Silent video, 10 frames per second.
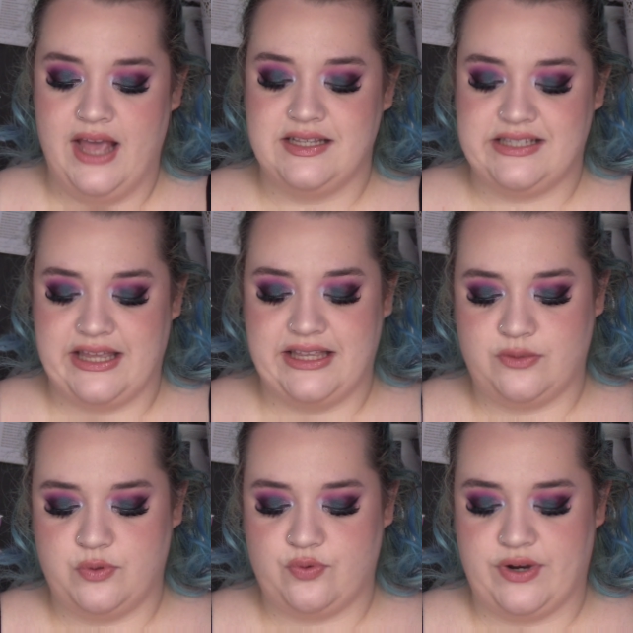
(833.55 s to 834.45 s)
say
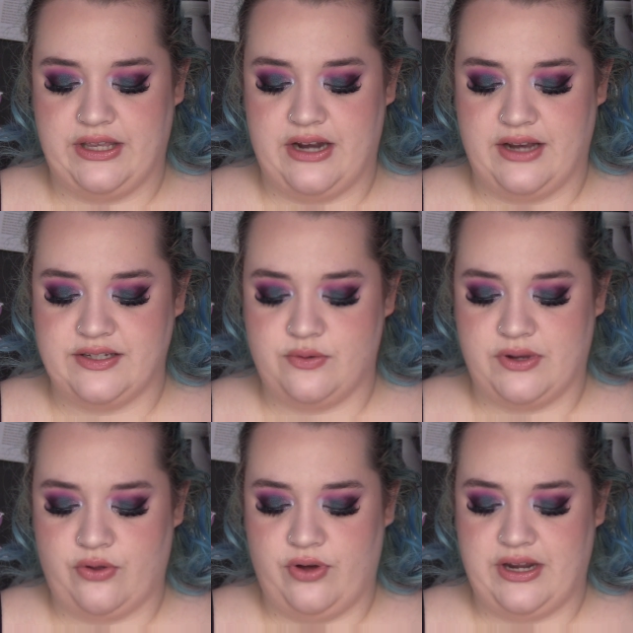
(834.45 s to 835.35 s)
this was really nice, so I
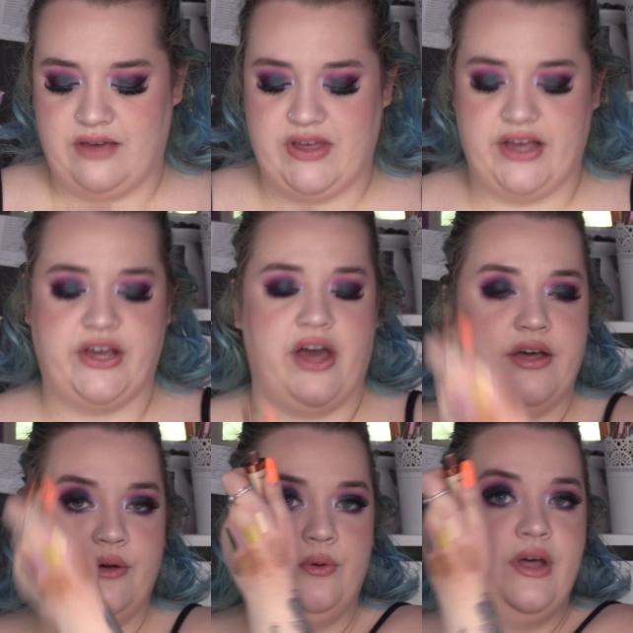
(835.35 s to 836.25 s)
thought I'd give it a
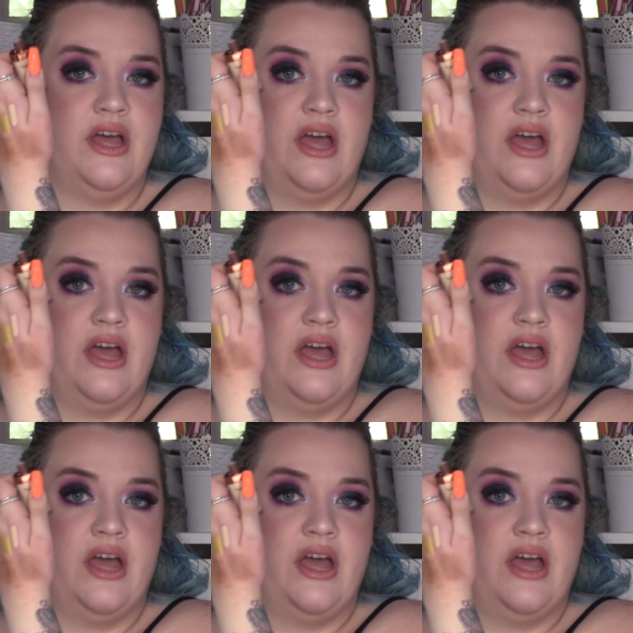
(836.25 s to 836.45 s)
go.